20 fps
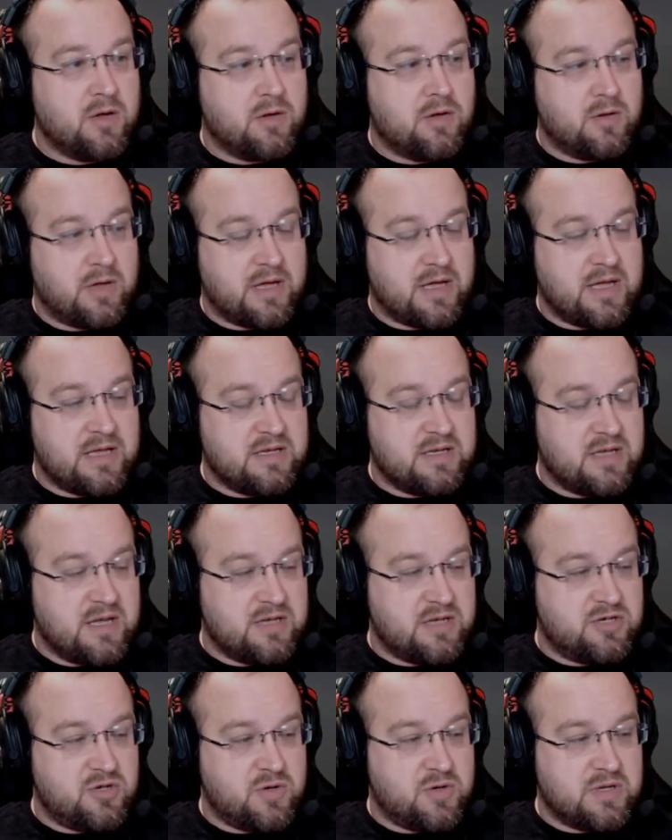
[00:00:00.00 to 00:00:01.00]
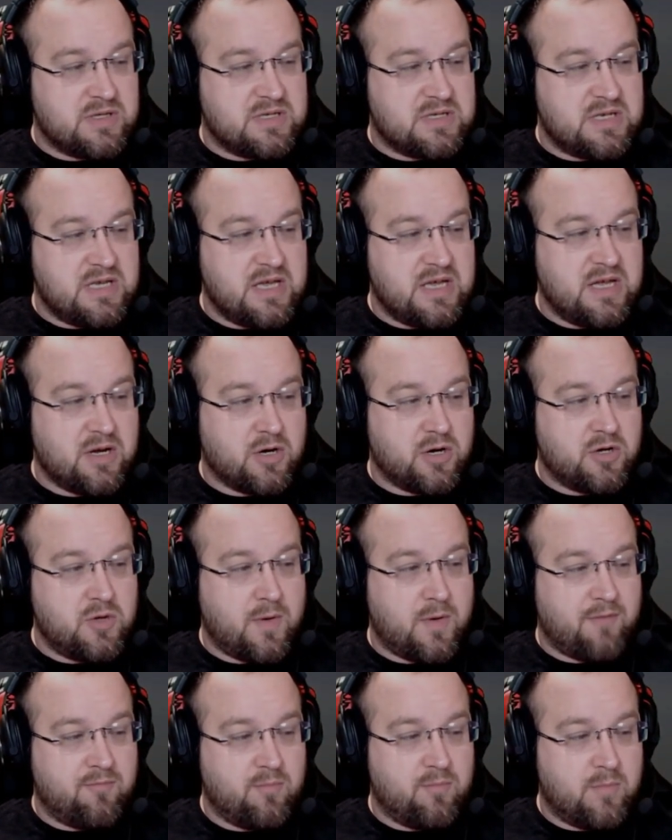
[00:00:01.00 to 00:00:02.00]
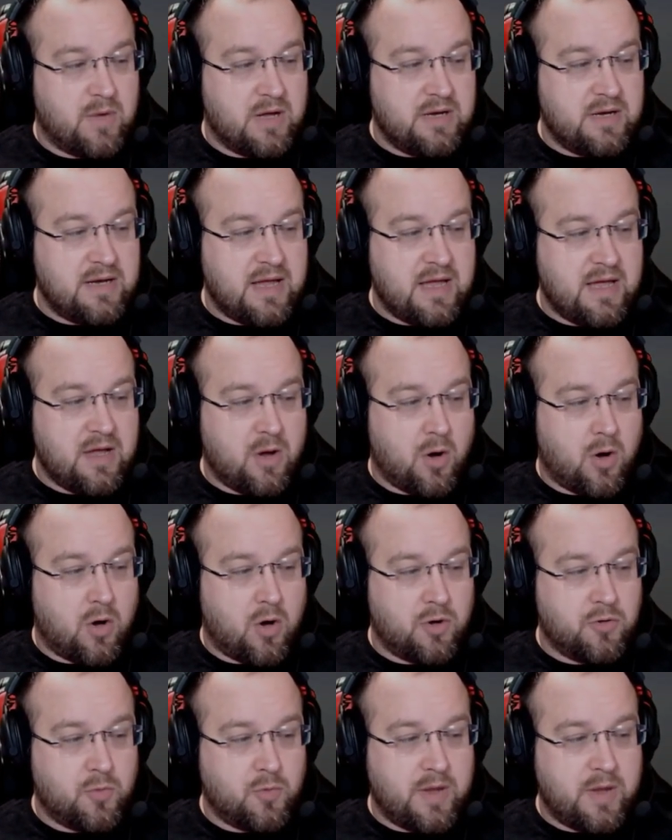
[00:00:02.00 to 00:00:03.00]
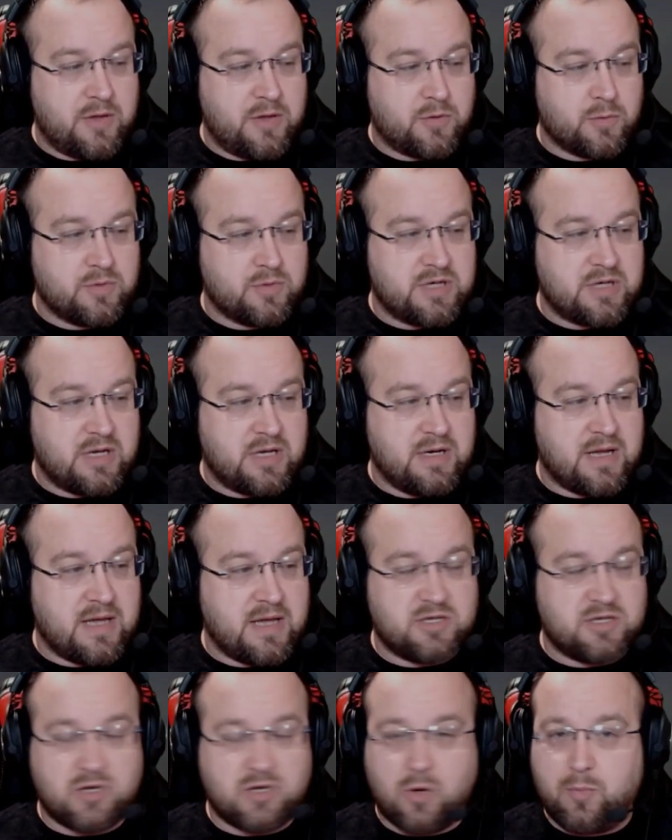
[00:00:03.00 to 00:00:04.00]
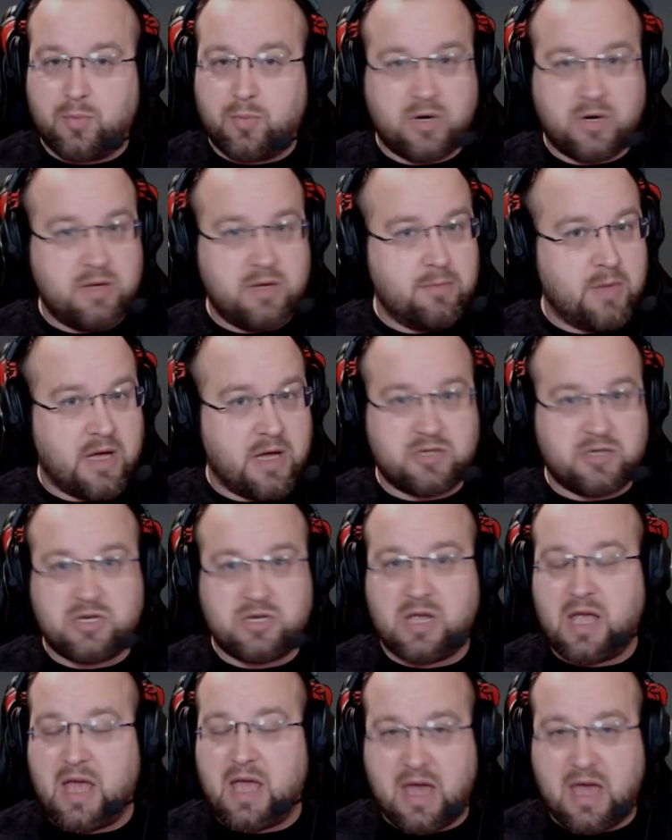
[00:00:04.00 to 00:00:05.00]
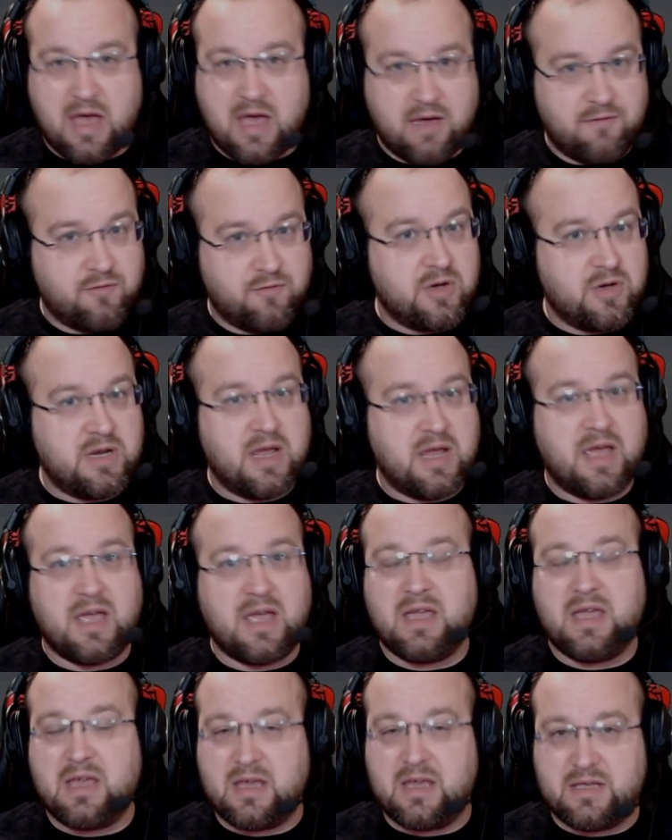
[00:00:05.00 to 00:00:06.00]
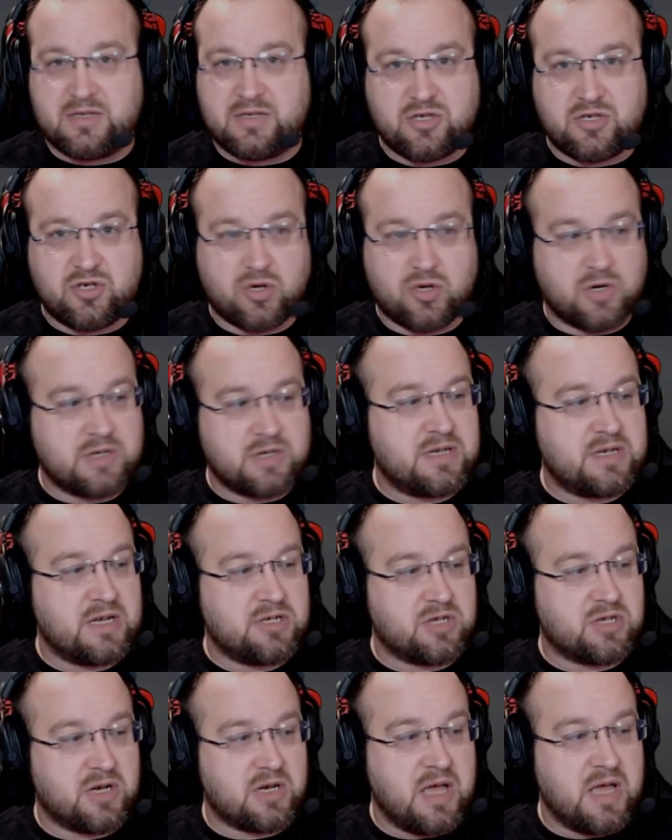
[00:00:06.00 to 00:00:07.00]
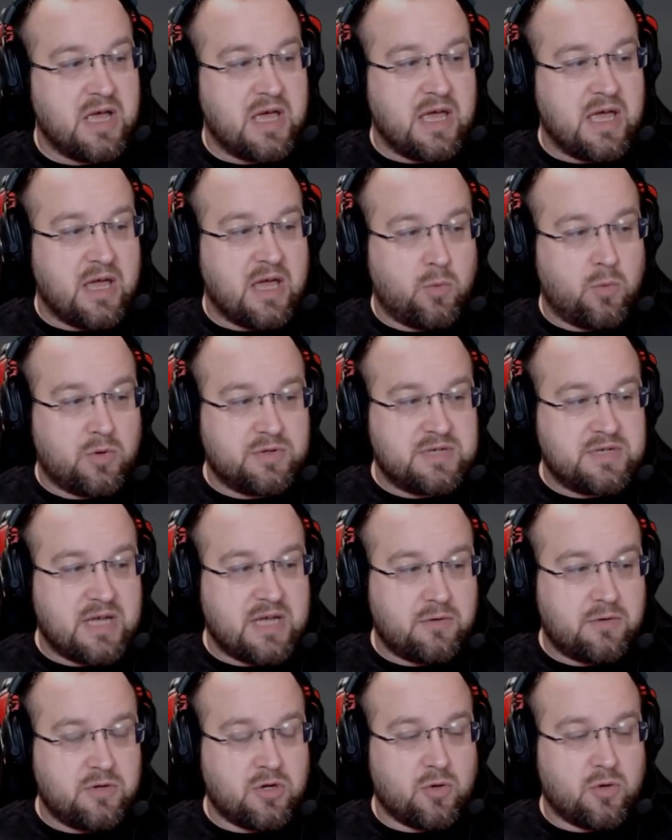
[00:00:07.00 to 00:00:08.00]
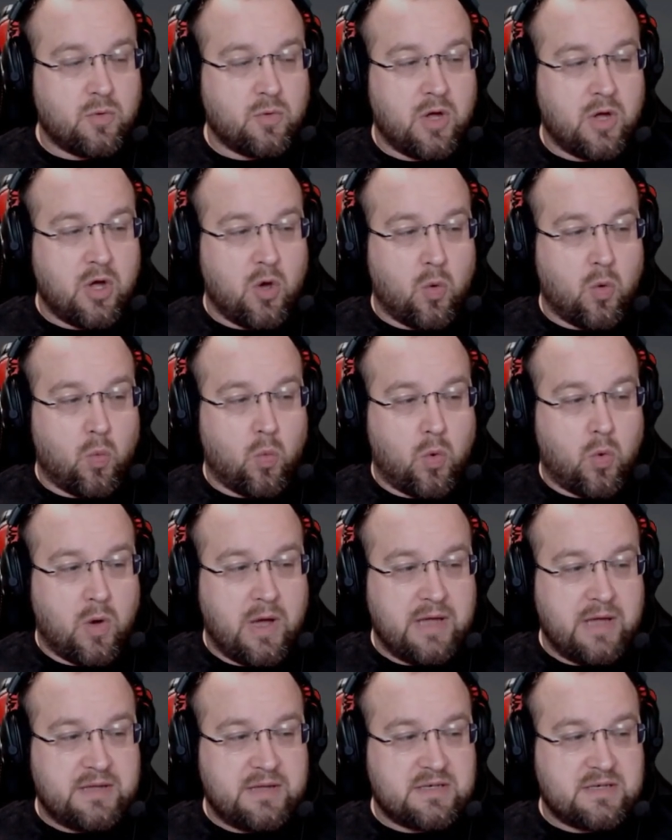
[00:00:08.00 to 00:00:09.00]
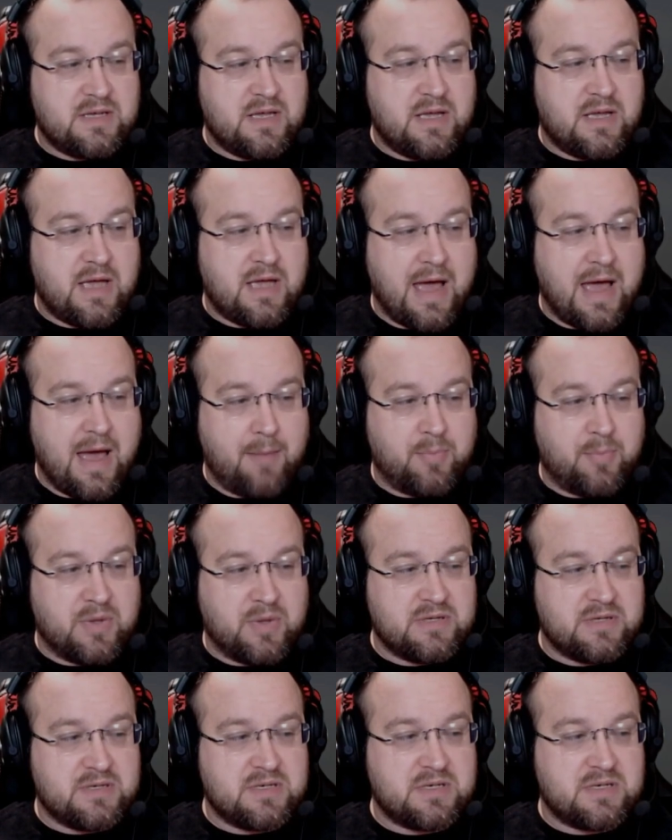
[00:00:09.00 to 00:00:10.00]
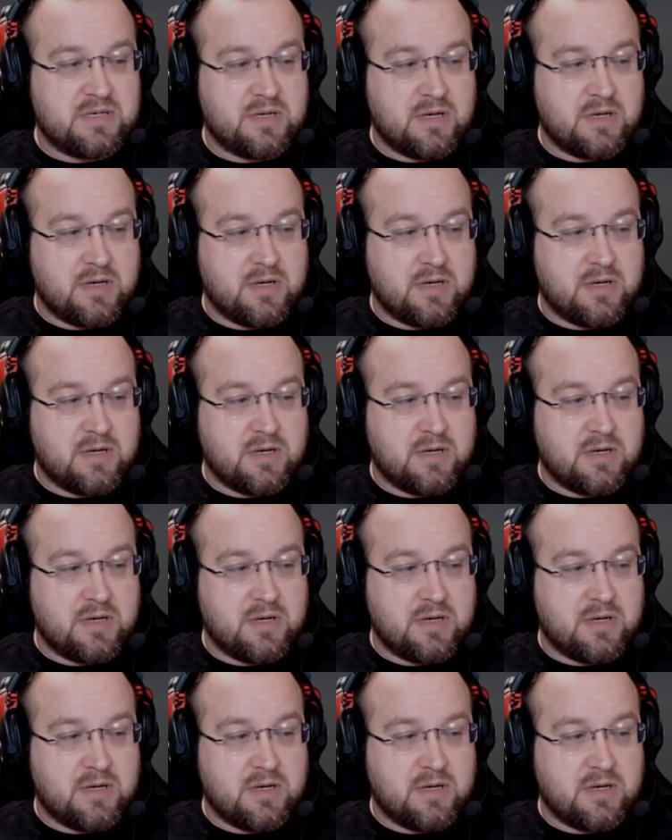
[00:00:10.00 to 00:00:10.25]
like, as you can see here, you have Monday all the way through Sunday. So pretty much every day is a jurisdiction. It will tell you what happens